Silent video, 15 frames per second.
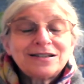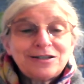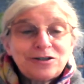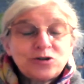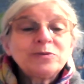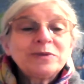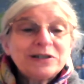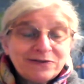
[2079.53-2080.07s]

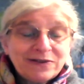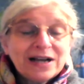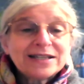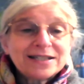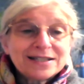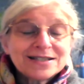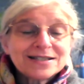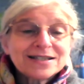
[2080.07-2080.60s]
human
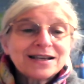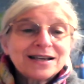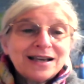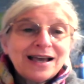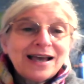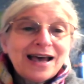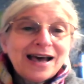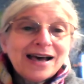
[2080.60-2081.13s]
rights
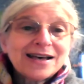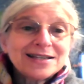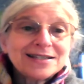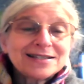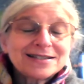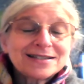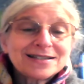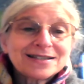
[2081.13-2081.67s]
as,
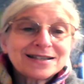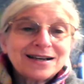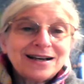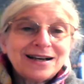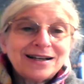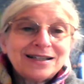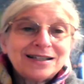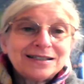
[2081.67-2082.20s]

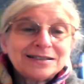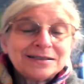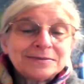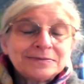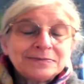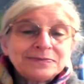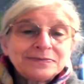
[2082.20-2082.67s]
uh,